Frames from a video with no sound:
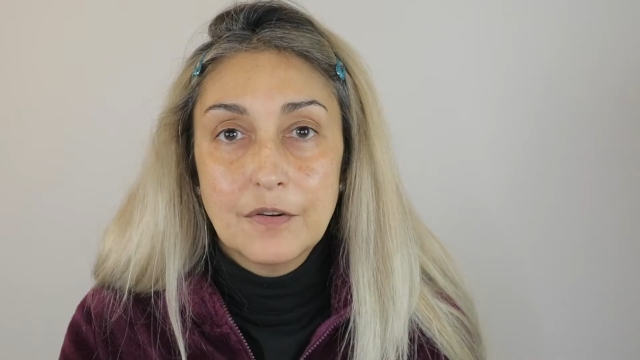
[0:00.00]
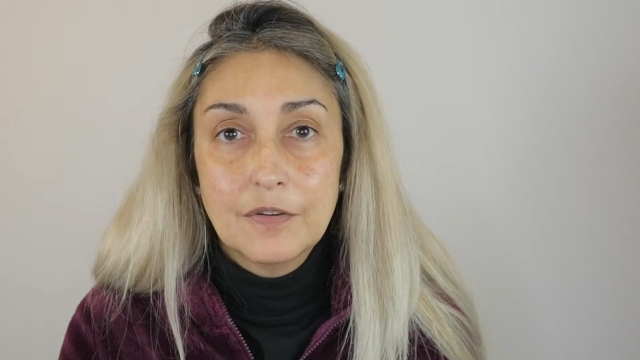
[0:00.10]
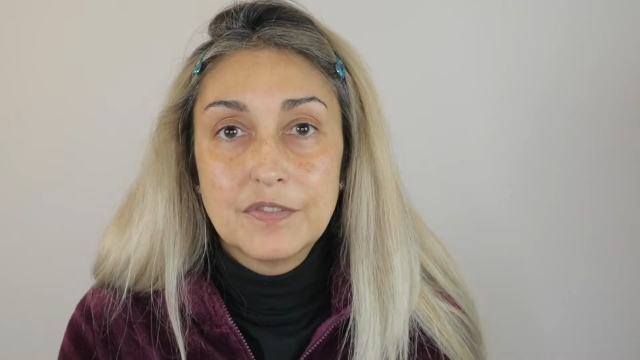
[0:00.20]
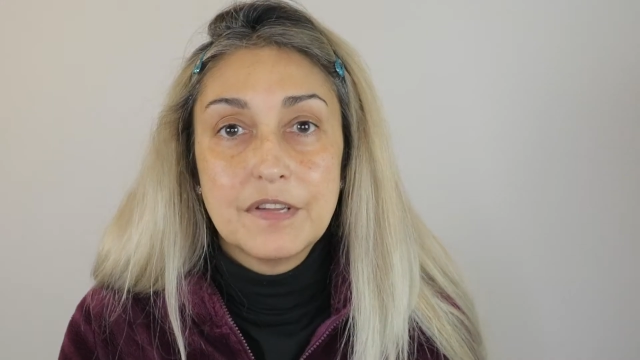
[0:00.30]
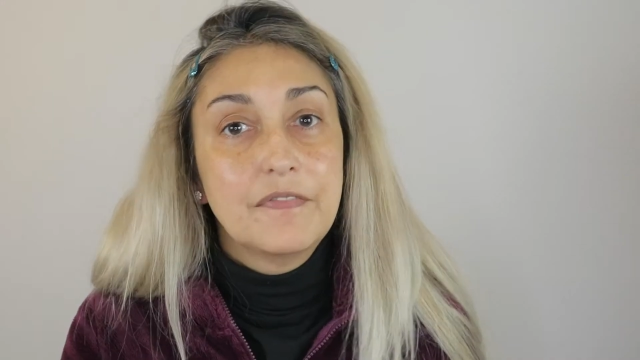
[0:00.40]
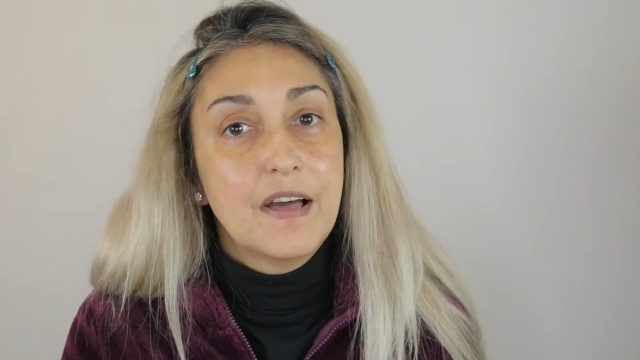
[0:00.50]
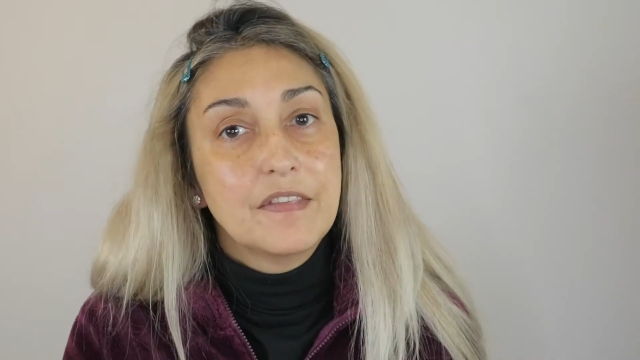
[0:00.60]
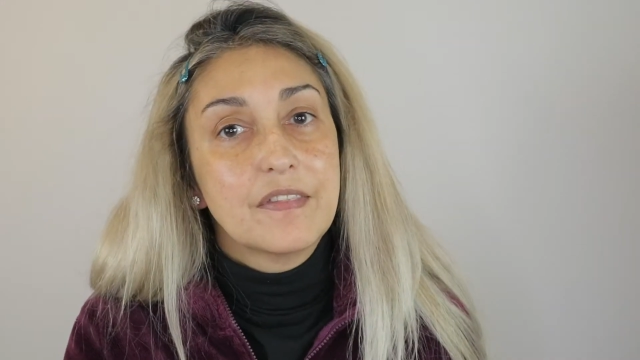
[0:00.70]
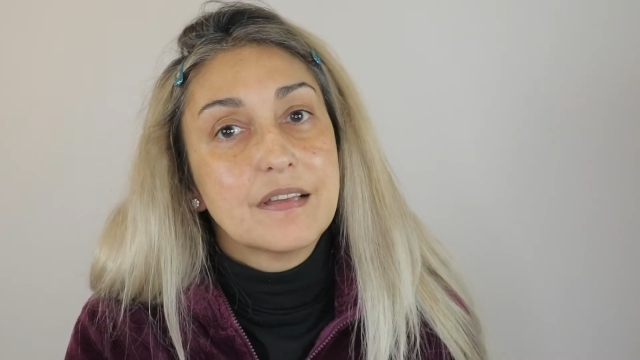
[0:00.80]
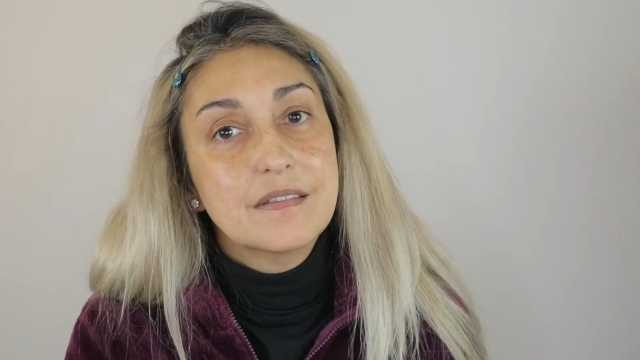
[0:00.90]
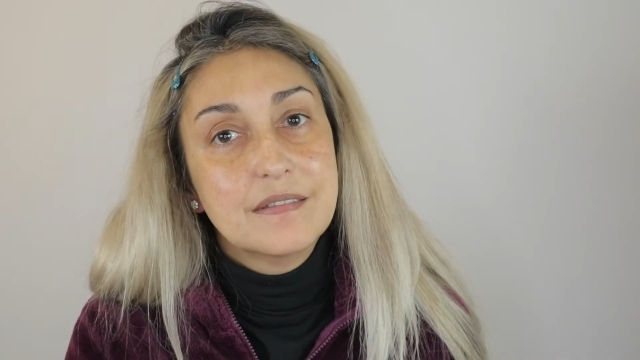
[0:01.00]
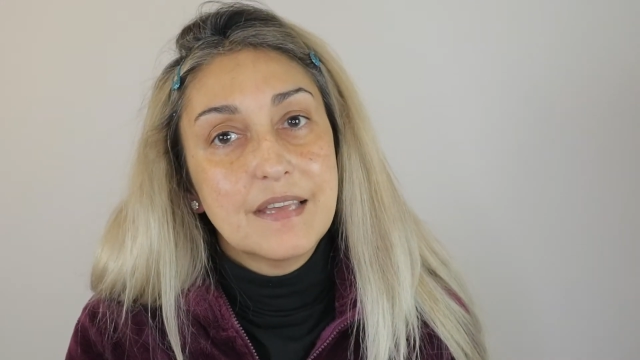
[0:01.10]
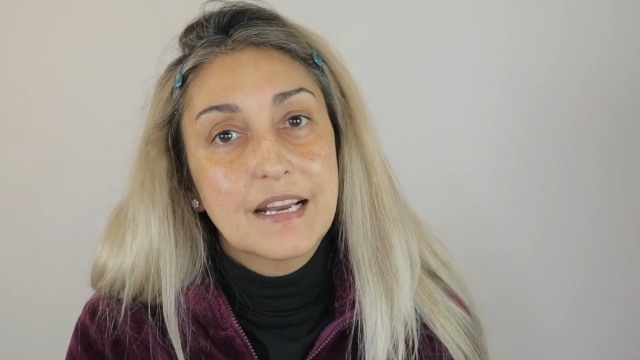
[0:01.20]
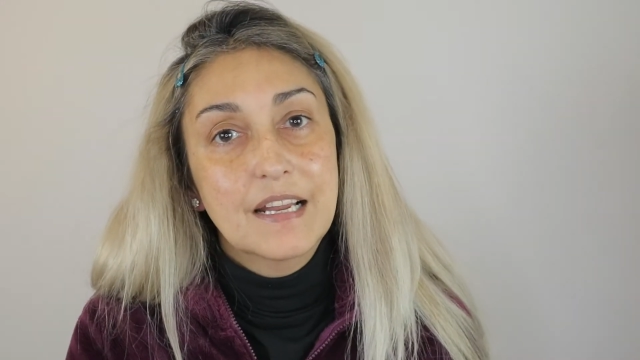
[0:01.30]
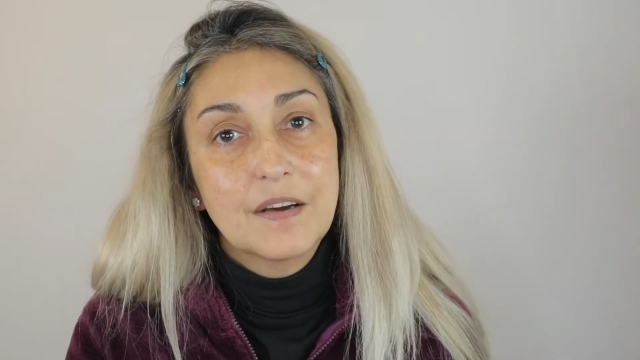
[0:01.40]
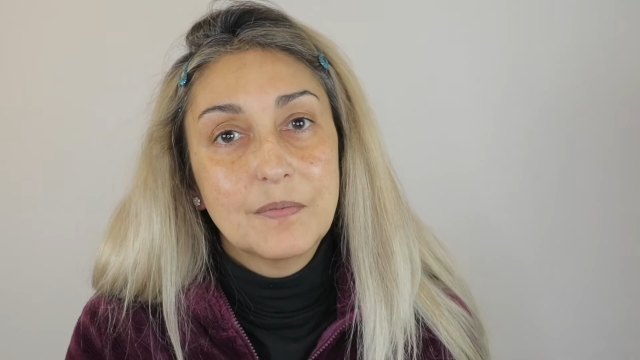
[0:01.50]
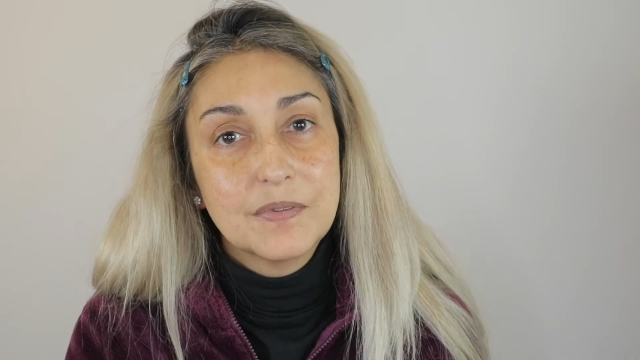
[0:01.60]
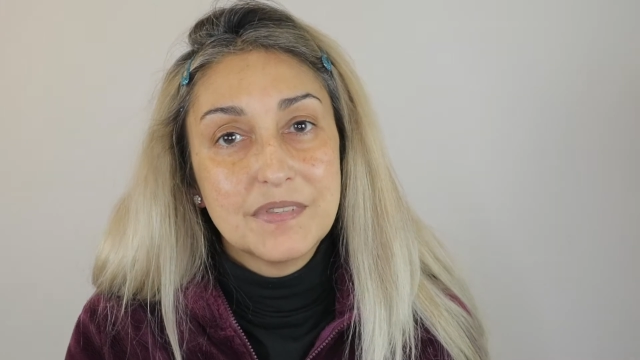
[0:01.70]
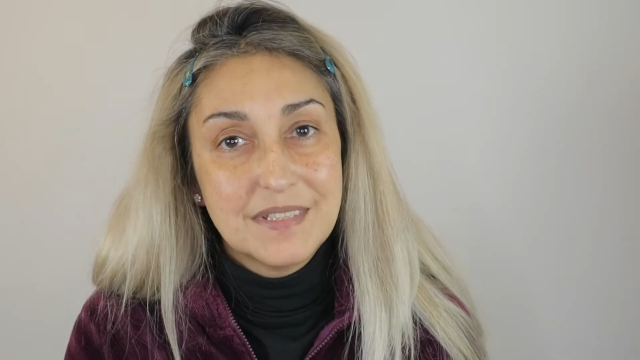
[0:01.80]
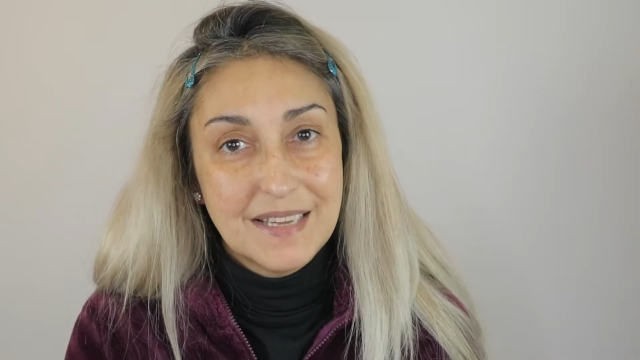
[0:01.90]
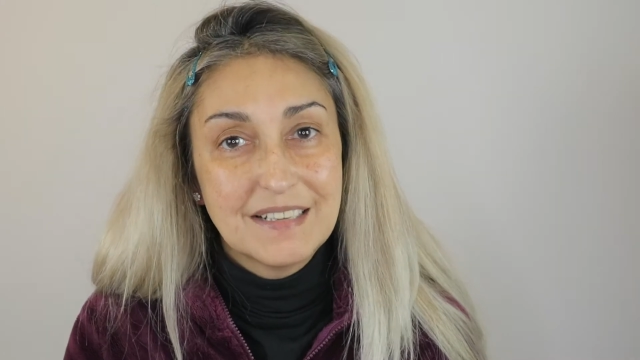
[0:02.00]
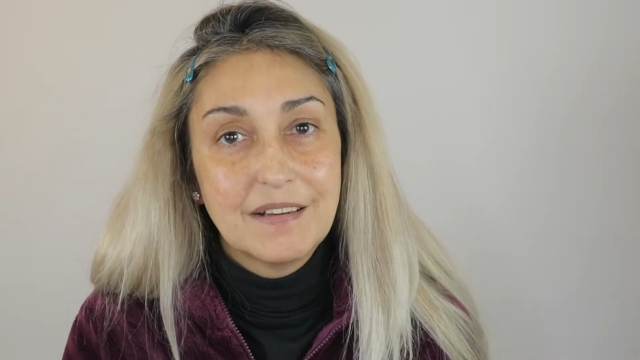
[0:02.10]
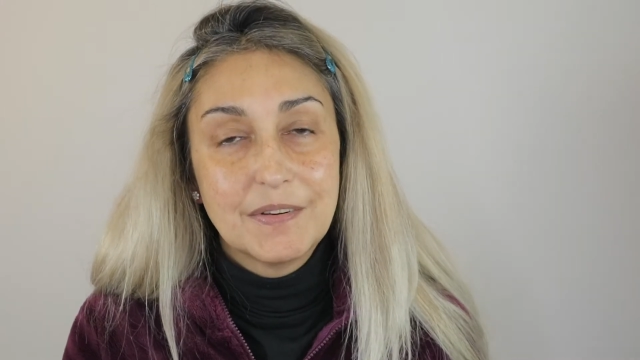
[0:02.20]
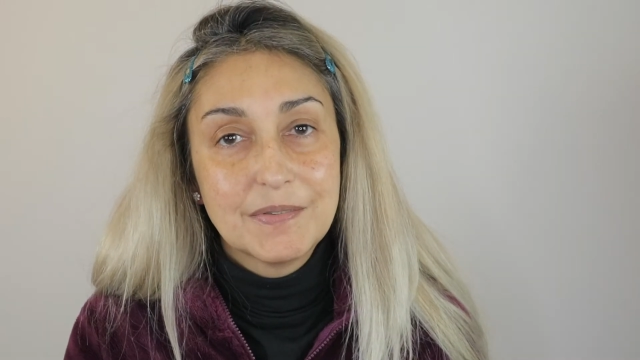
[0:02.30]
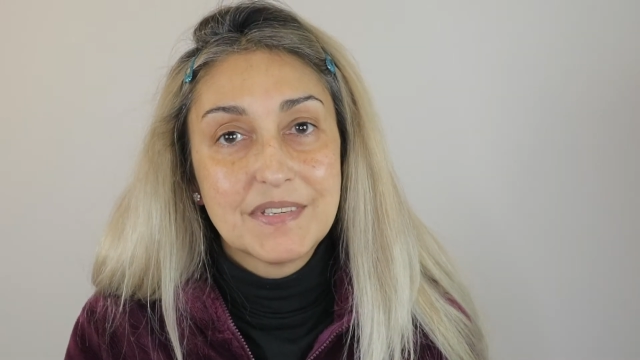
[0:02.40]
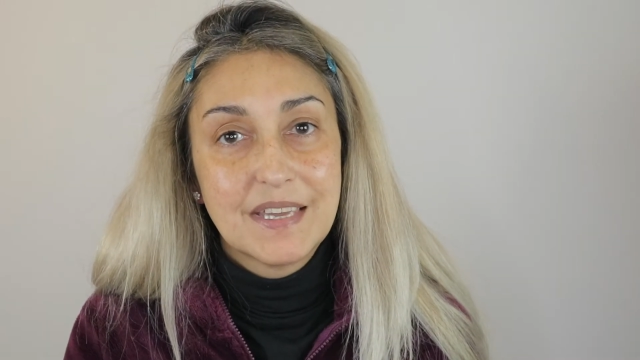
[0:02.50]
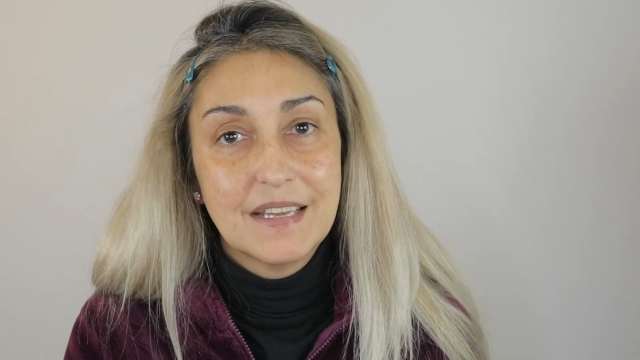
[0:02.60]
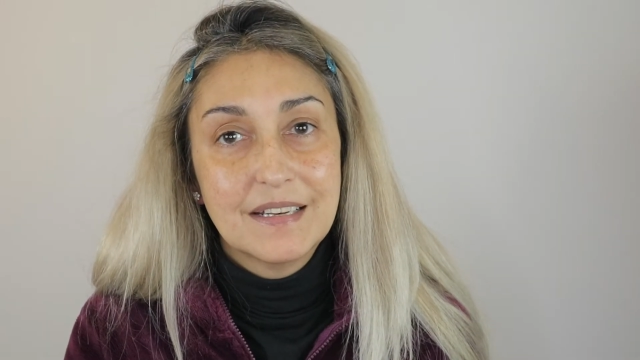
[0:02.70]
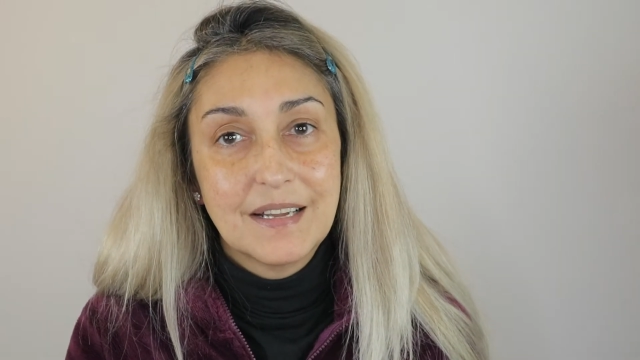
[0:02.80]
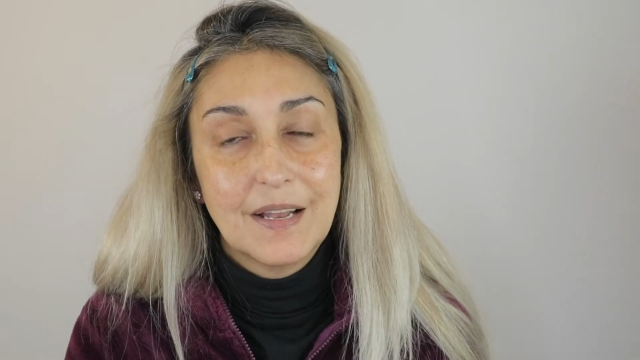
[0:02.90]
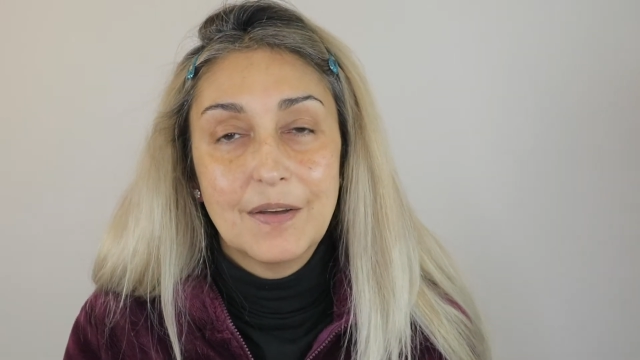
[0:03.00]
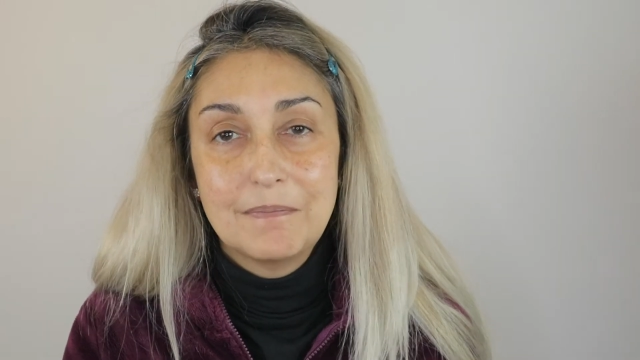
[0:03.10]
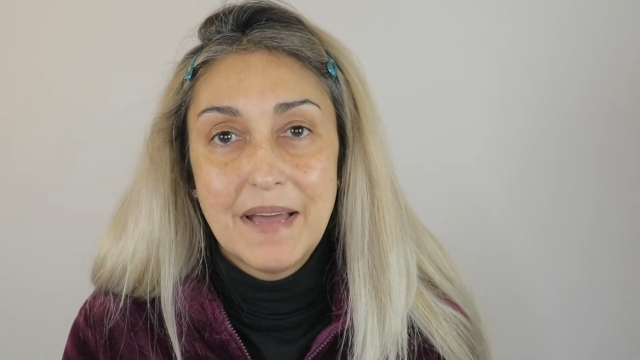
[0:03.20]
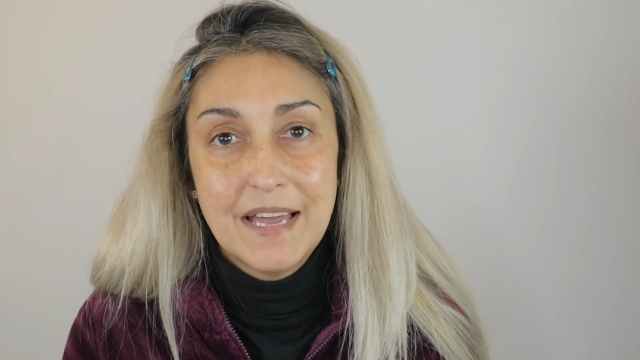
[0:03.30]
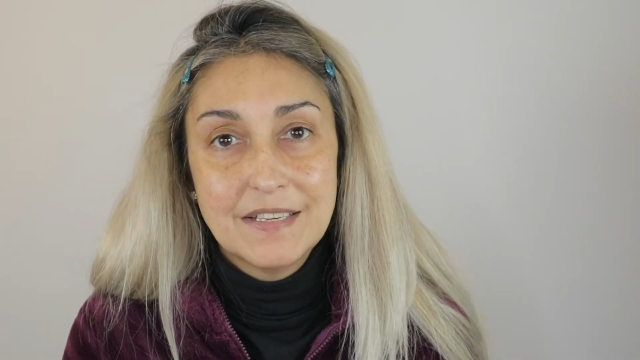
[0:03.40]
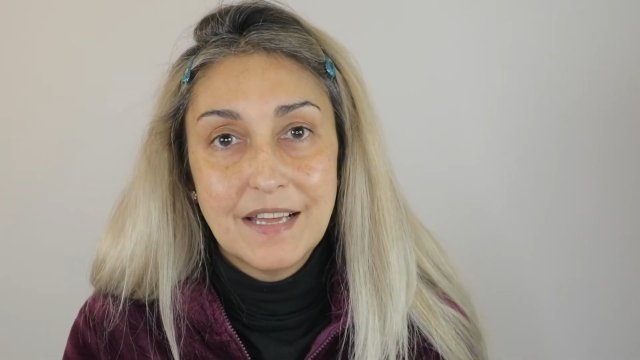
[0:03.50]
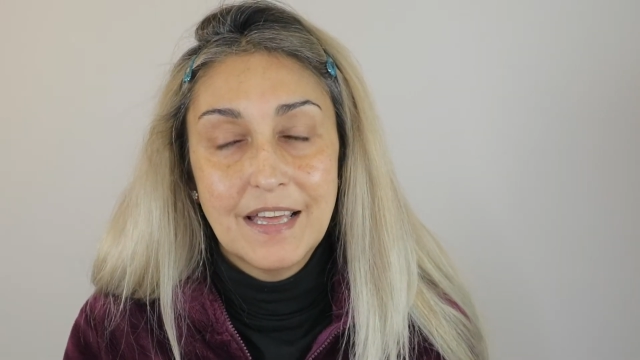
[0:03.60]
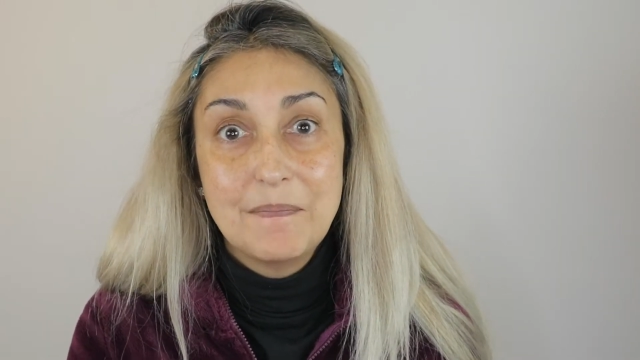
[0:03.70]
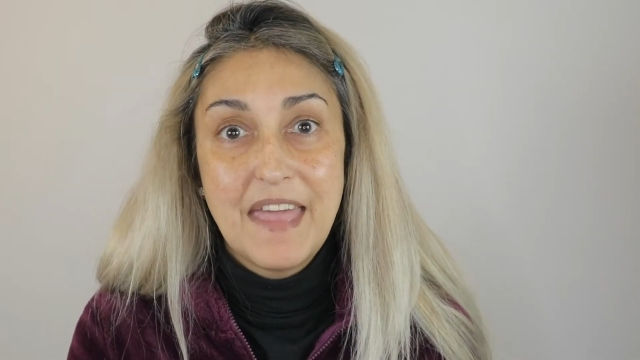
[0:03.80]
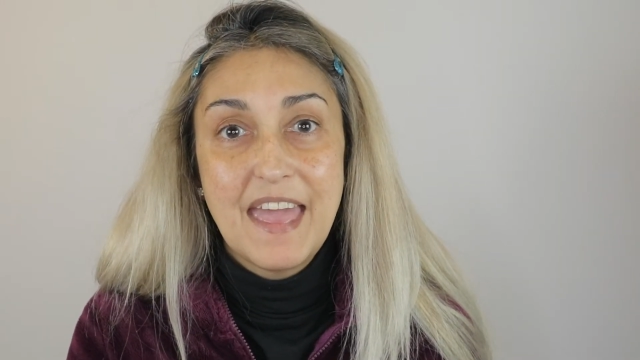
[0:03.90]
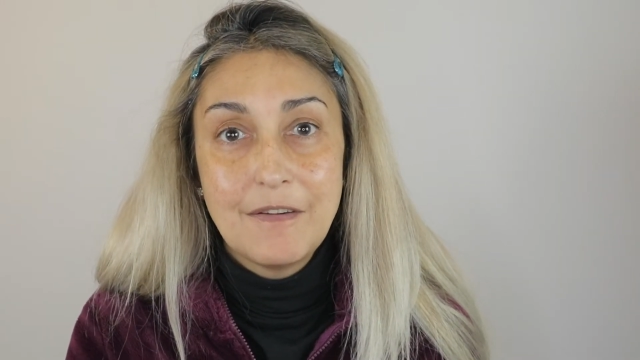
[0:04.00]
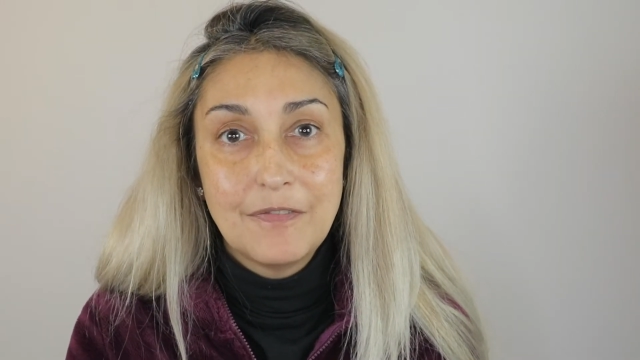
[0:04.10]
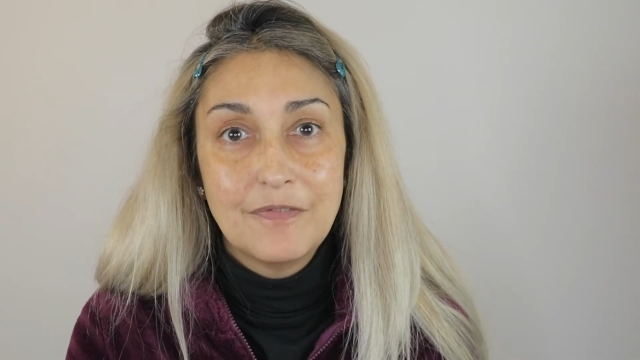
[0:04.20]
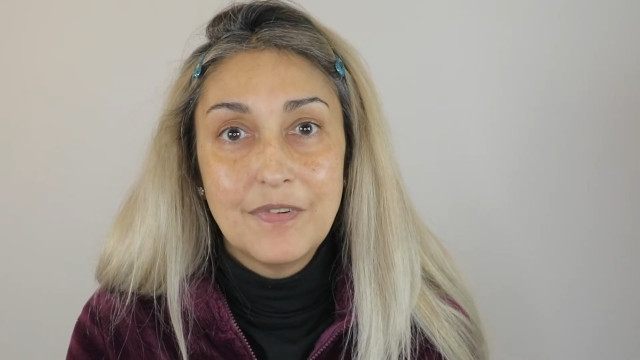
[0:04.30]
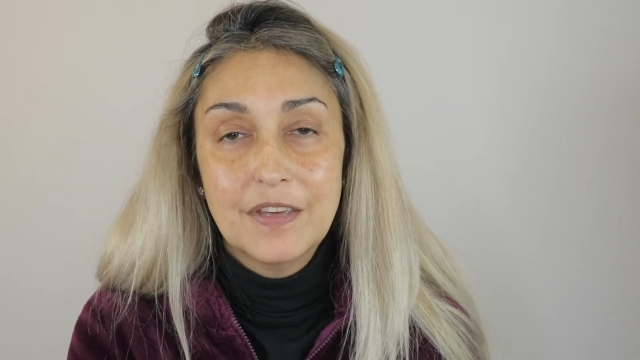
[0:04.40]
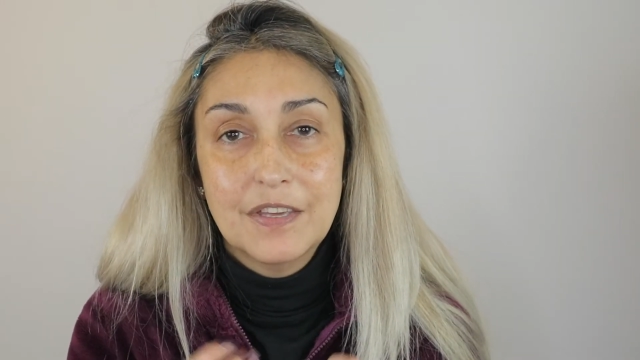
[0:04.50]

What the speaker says: You'll also find that the concealer will sit on your skin a lot better if